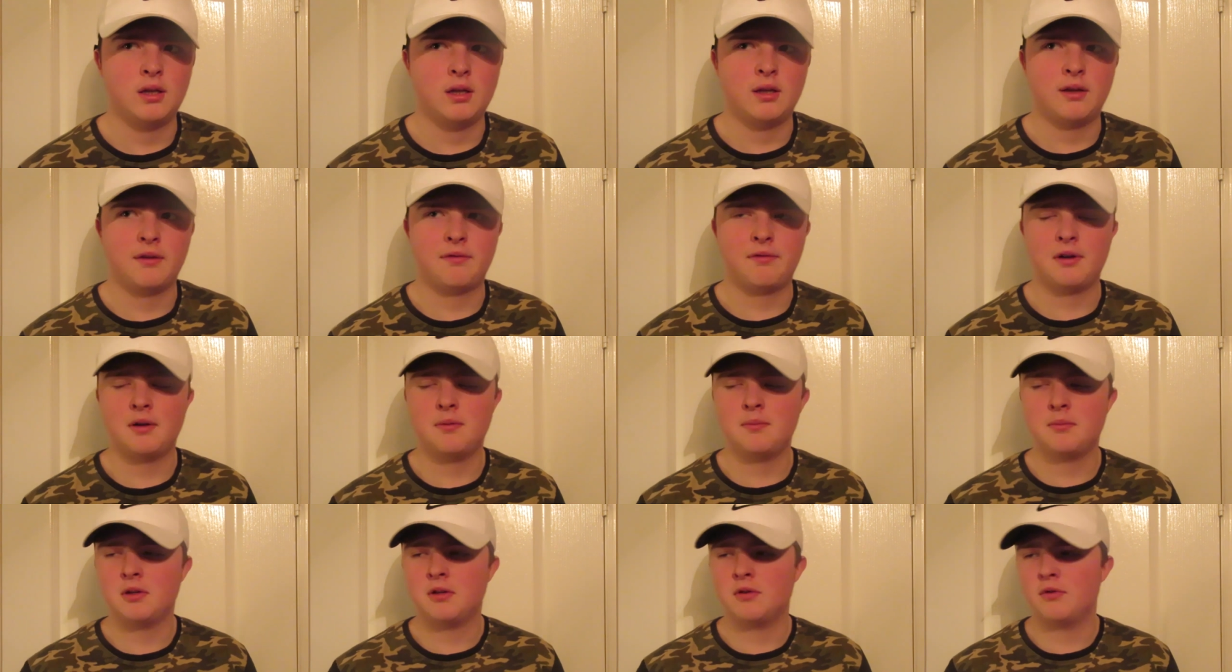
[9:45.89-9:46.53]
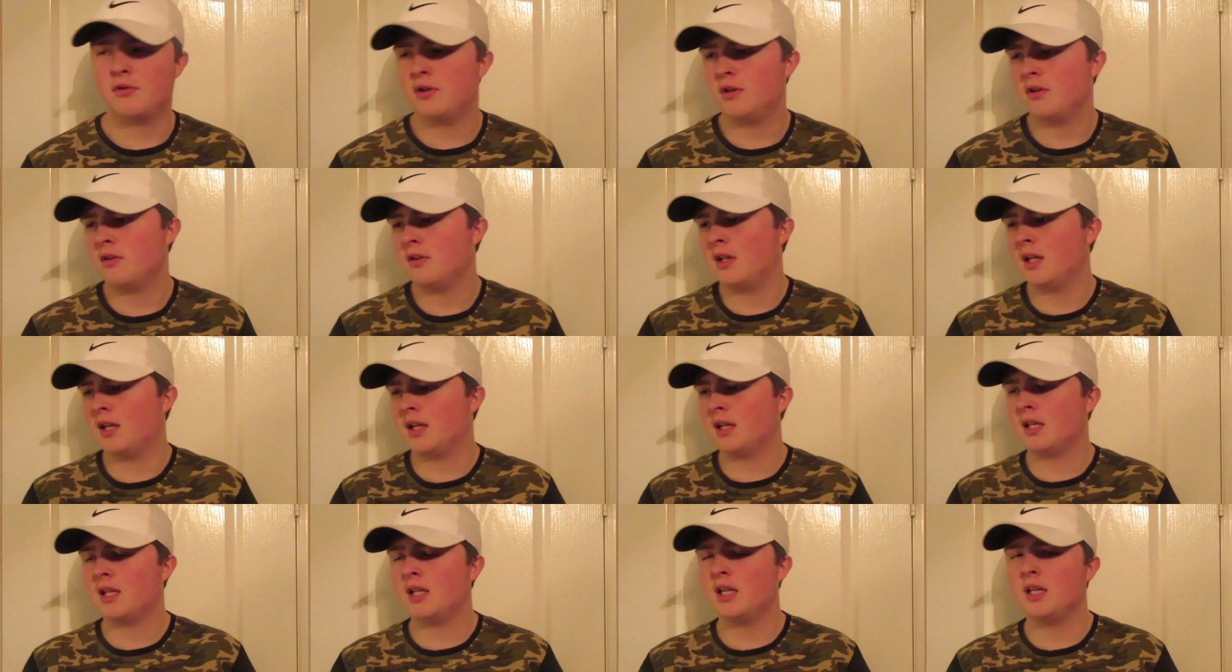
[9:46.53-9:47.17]
if I'm being real,
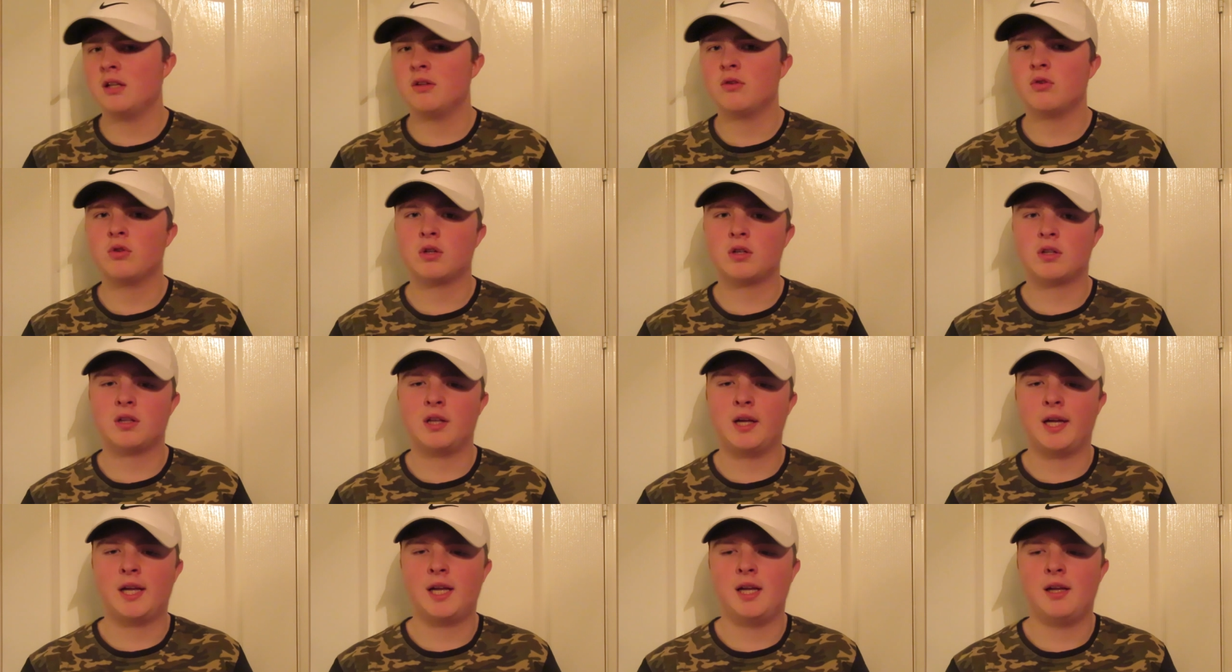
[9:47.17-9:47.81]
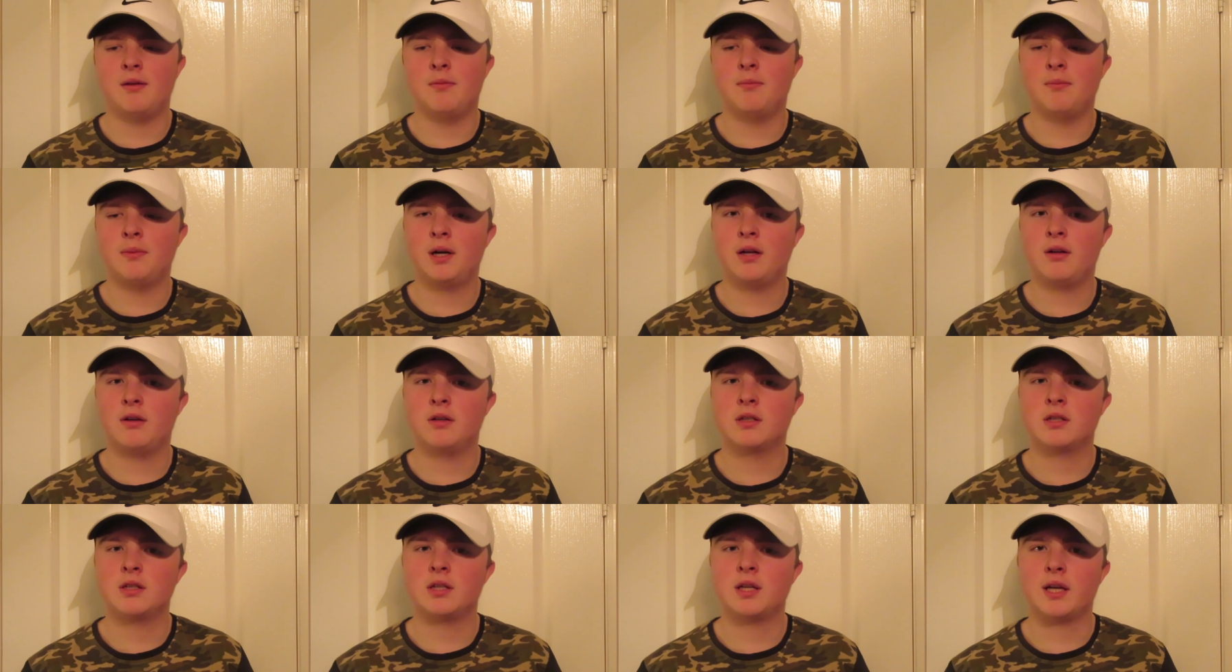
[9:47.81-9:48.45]
like, he looked like he
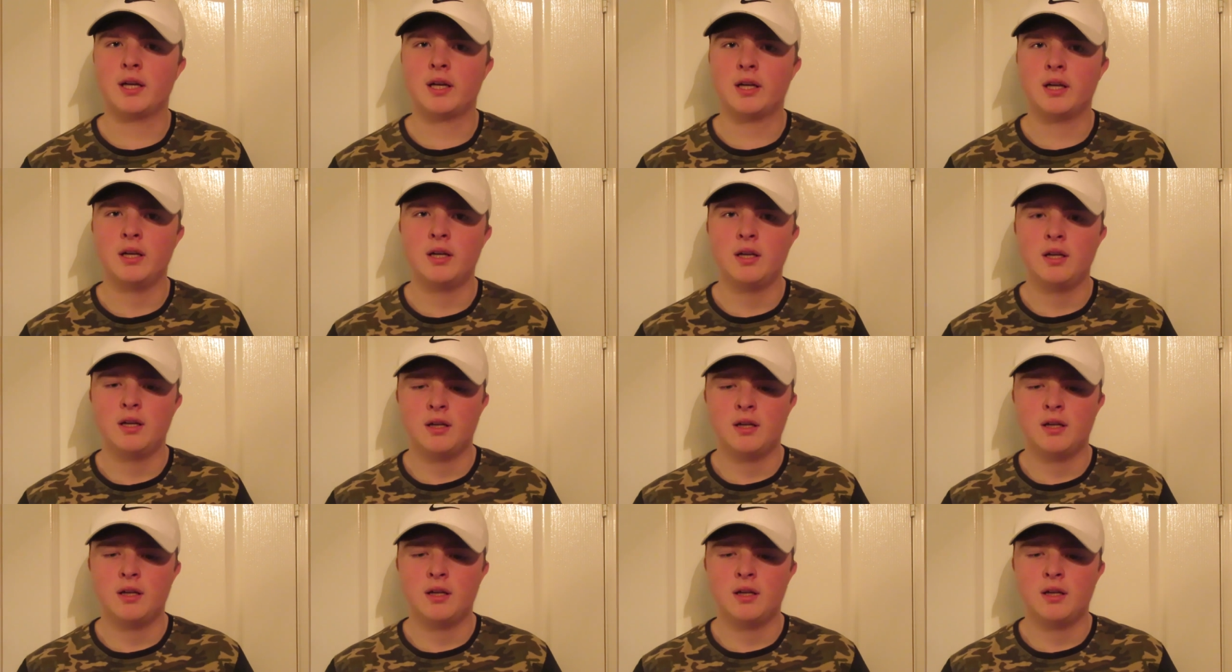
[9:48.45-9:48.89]
embellished. Like,